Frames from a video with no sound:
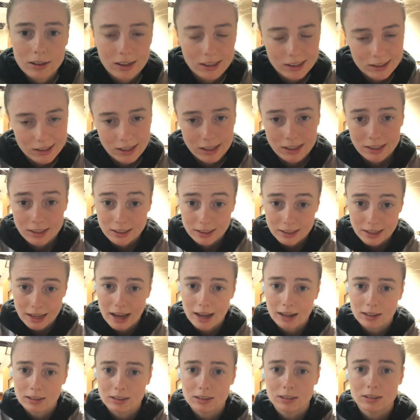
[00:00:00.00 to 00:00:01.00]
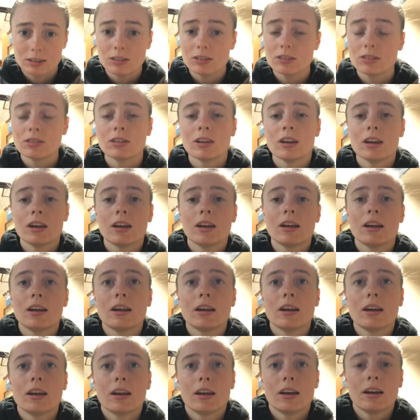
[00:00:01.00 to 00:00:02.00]
10 gallons
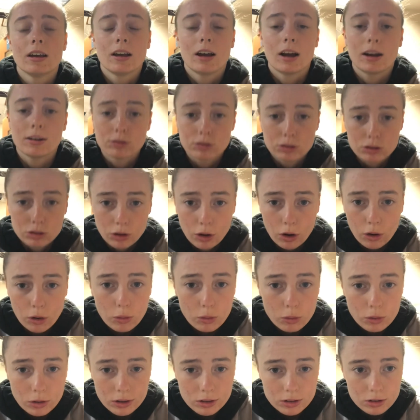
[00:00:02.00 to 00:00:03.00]
of salt.